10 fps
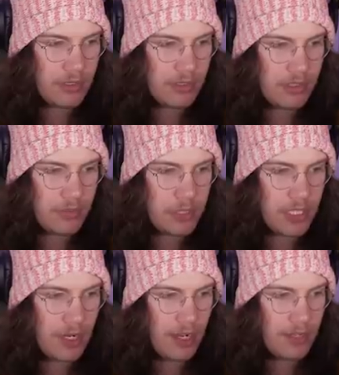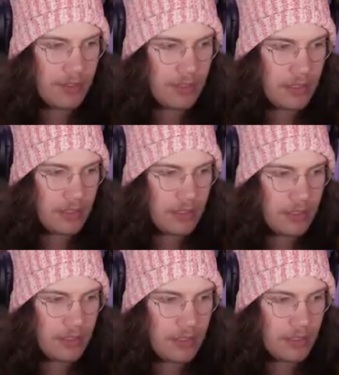Let's see what you got.
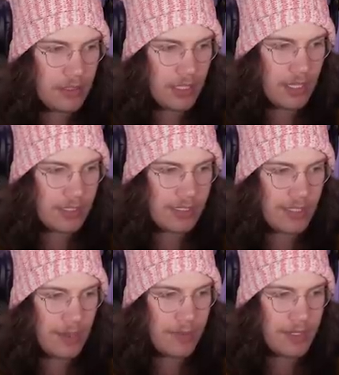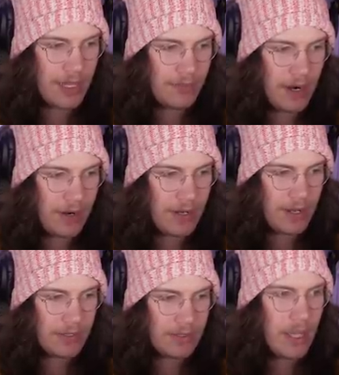Yeah, slap it down,
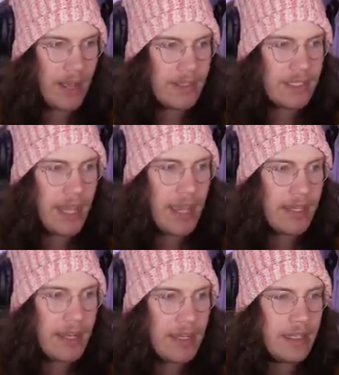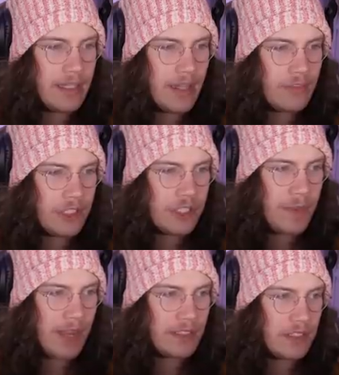Mario. Can't say I ever
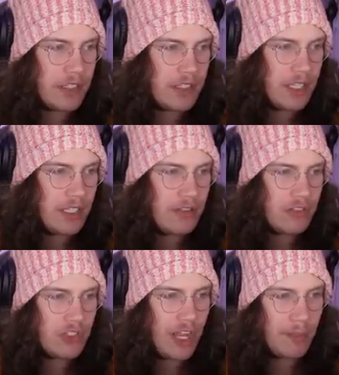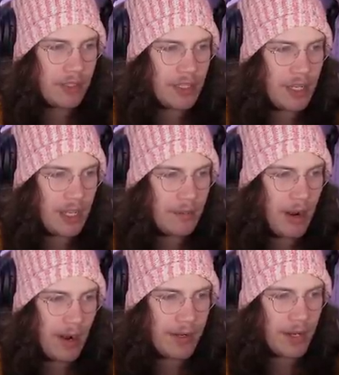expected to see you stumble in here,
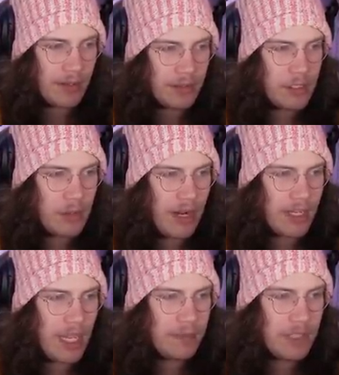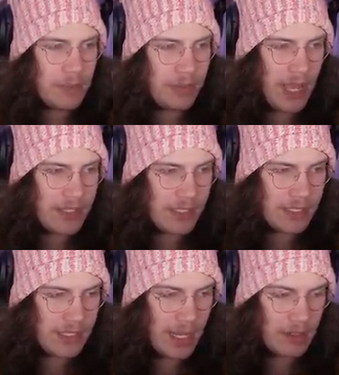Mario. Try to keep this place a
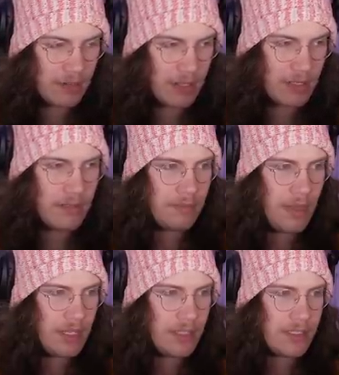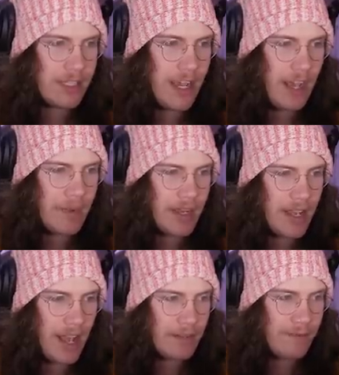secret. Minions come here
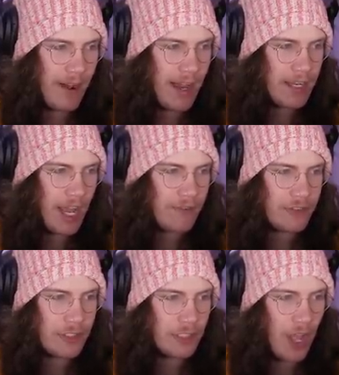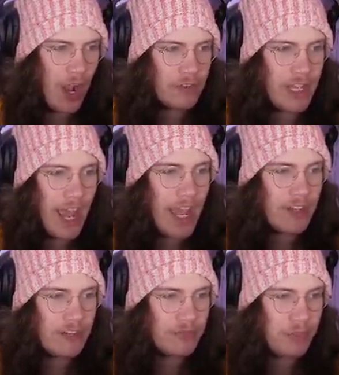to unwind after a long day
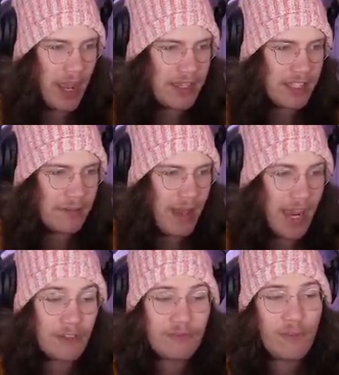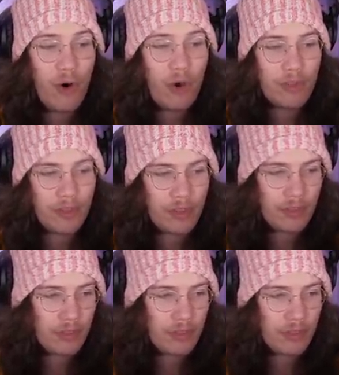of pacing back and forth.